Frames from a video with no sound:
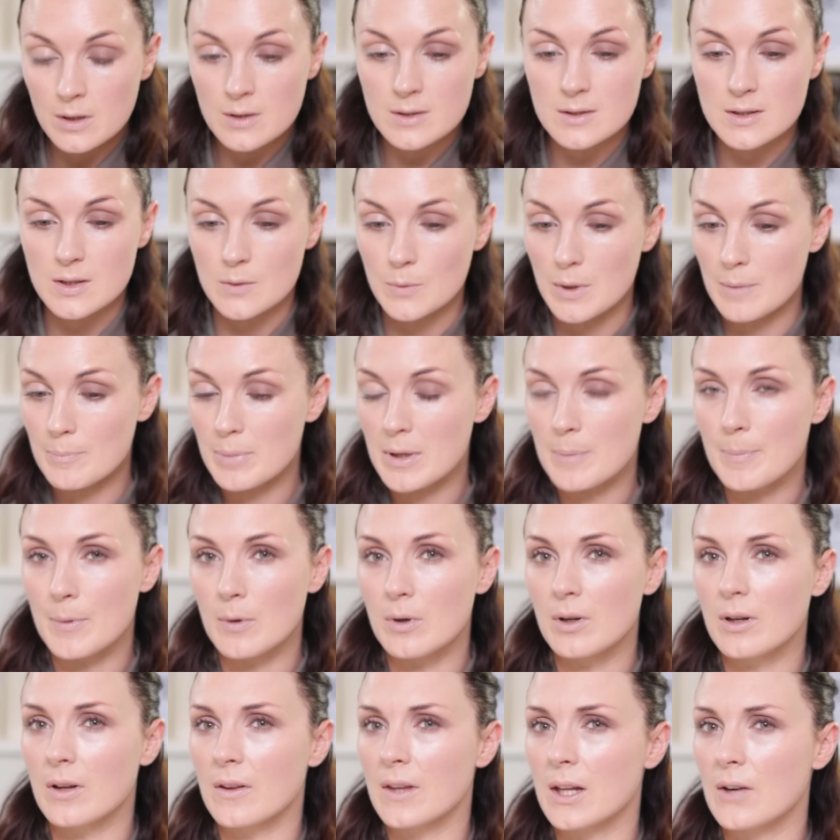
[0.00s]
So when people
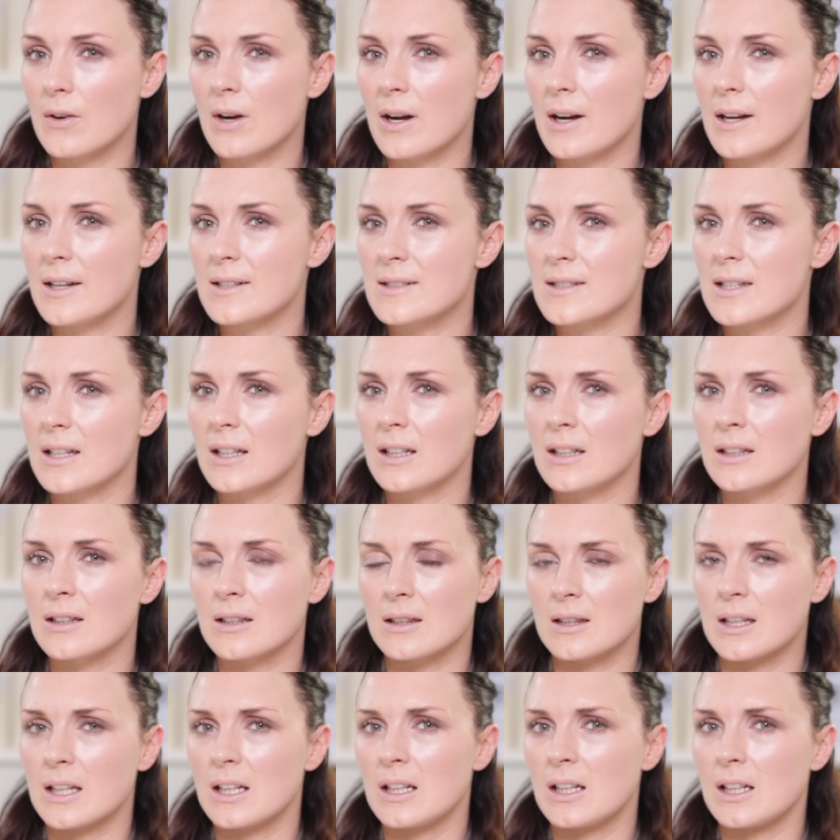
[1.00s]
look at their eyes,
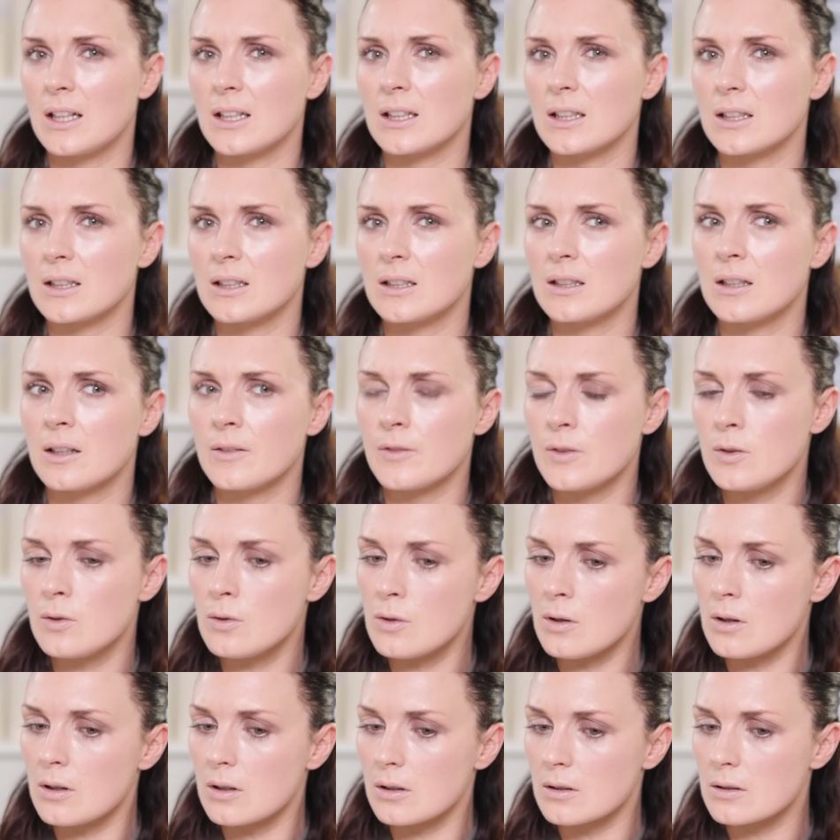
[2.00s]
they're like, have you
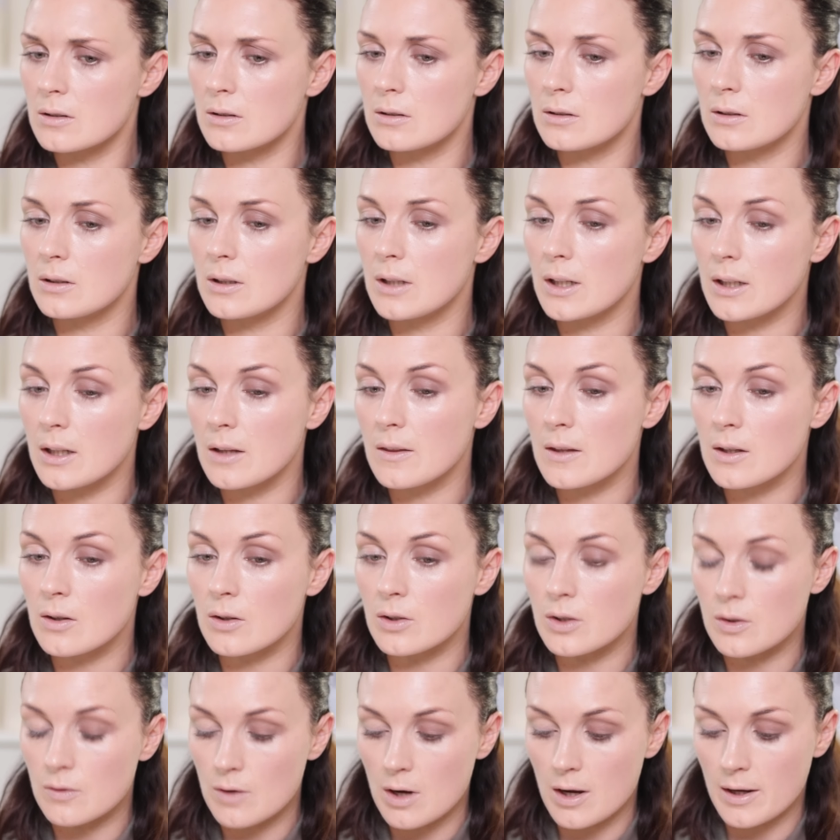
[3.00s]
got anything
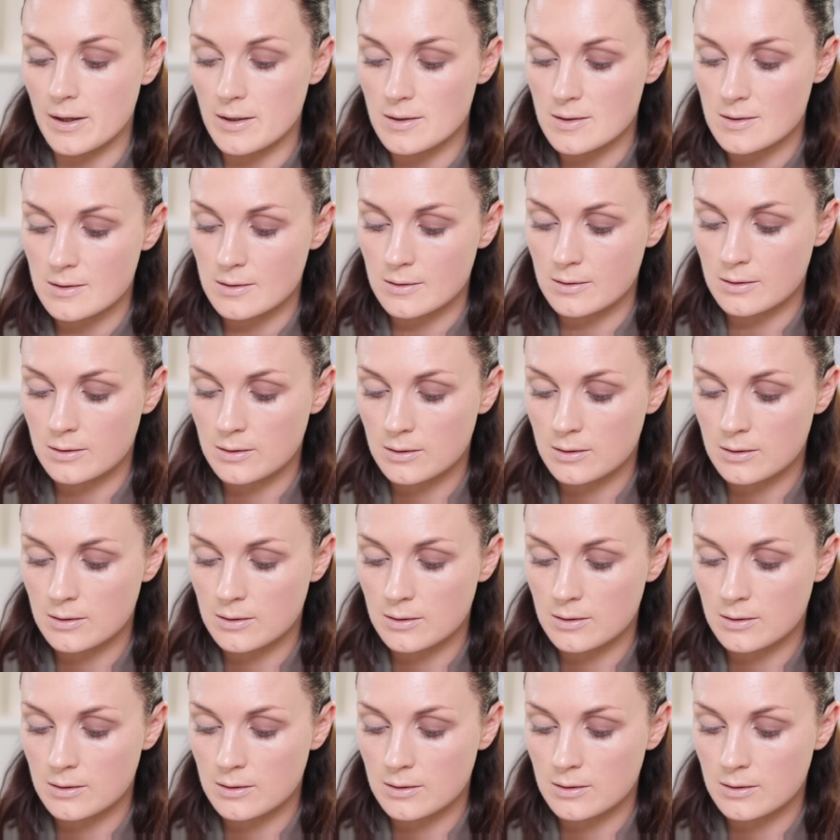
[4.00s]
on your eyes?